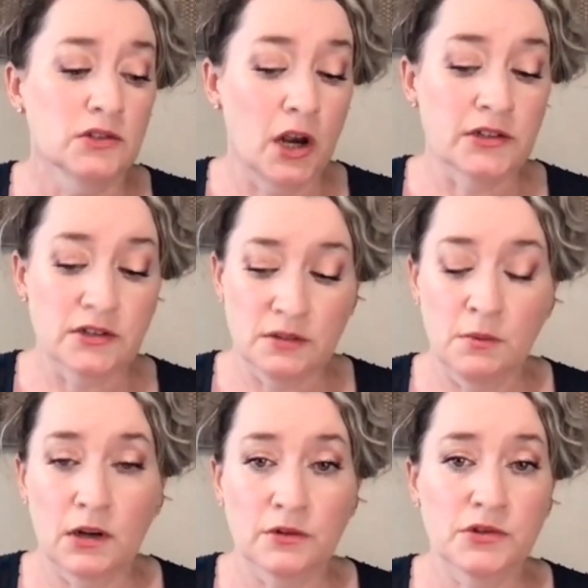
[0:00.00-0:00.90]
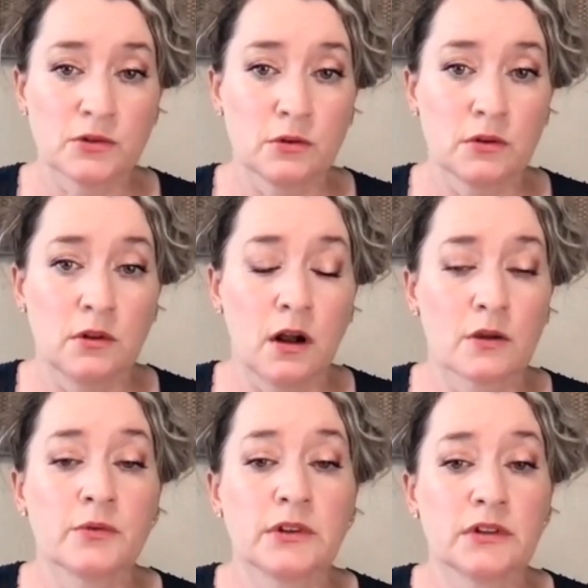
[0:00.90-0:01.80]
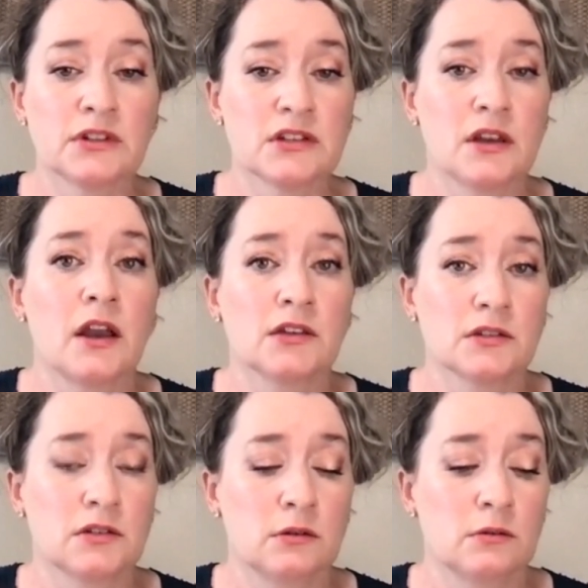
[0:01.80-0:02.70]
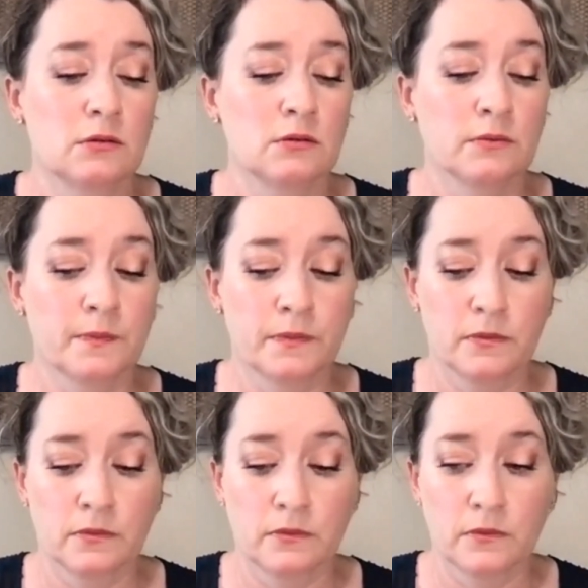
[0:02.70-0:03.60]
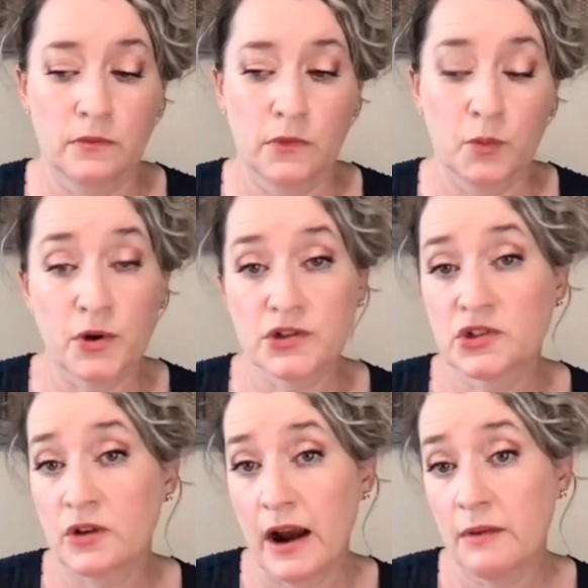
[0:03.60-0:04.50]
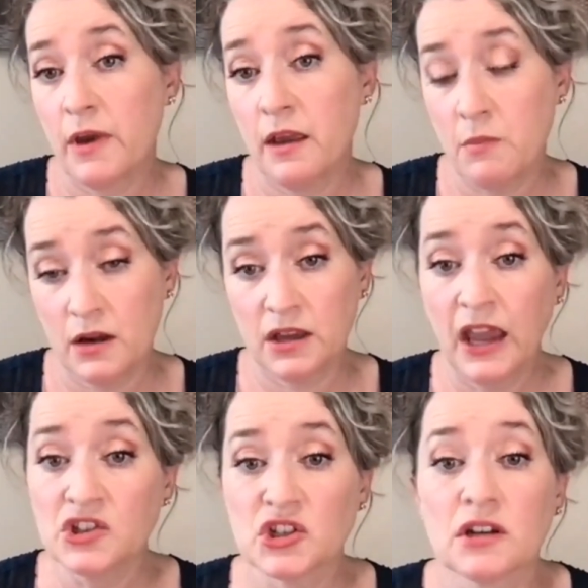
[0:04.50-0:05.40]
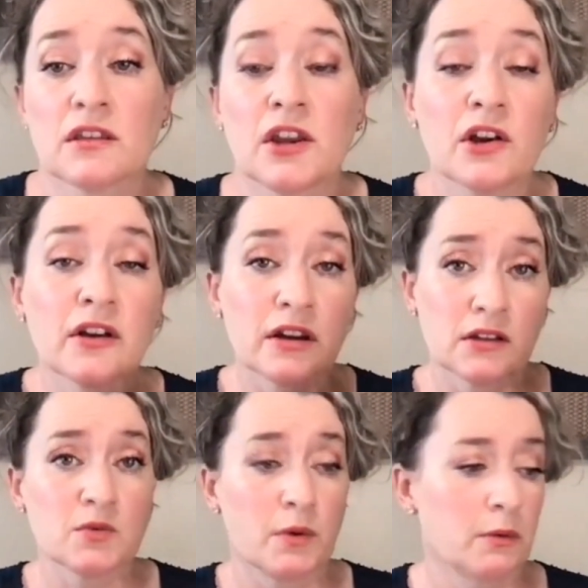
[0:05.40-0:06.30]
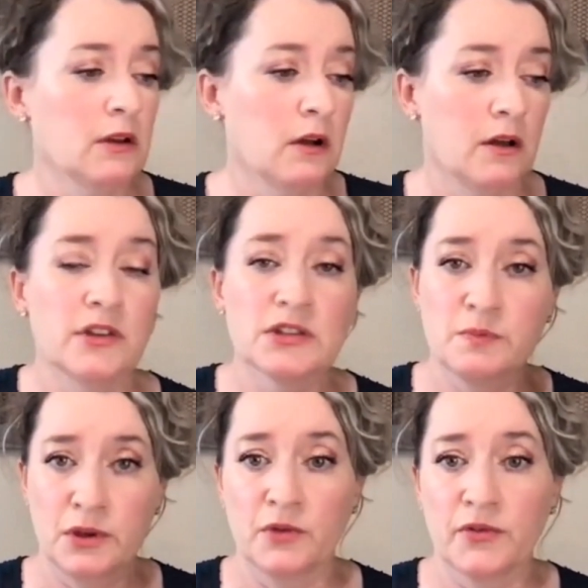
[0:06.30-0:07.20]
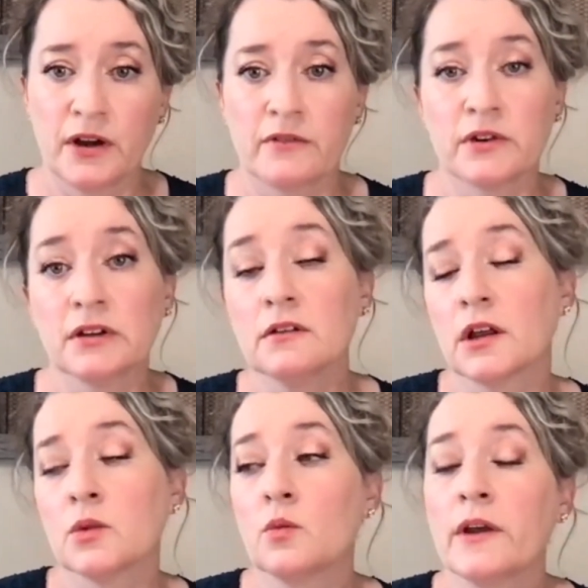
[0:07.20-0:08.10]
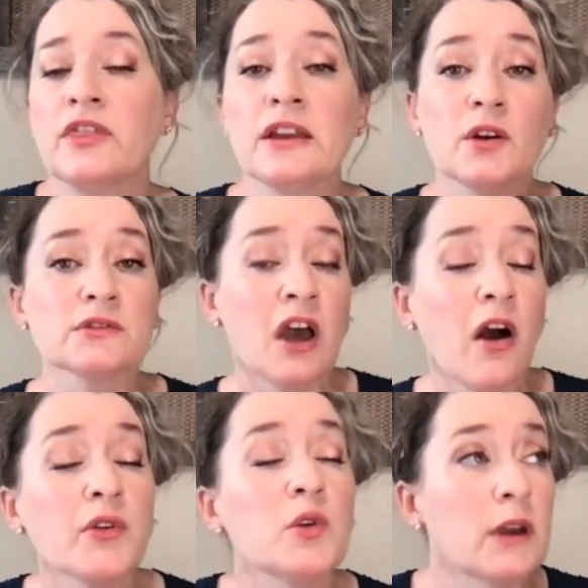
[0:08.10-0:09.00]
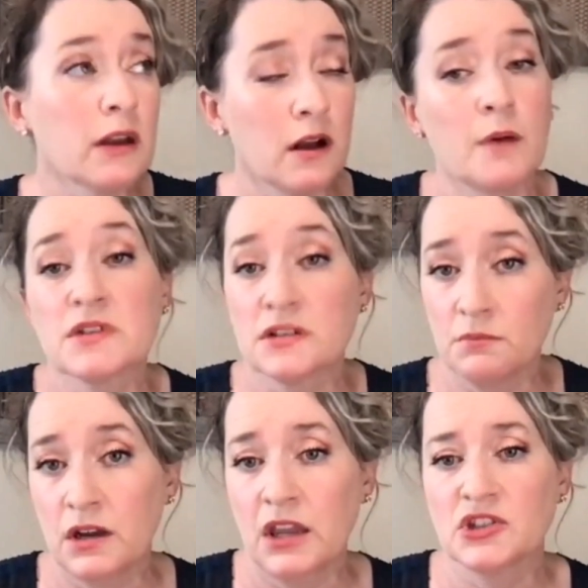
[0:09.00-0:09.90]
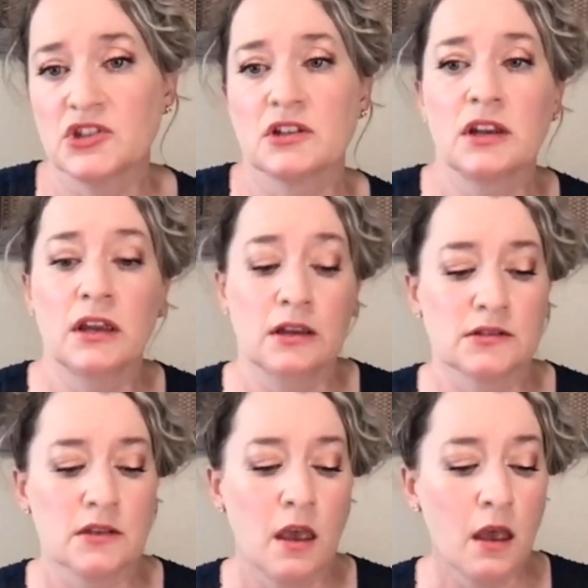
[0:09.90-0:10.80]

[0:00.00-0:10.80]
doctors in medical school are really designed to prescribe a medication. There is what we call this pill for every ill. And what they don't tell you when it comes to medication is